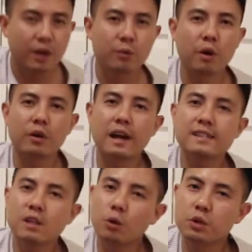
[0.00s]
Well
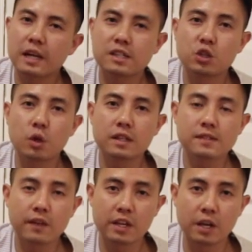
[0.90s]
guys, I hope you guys enjoyed
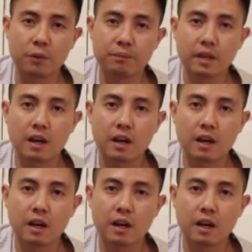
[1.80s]
this video.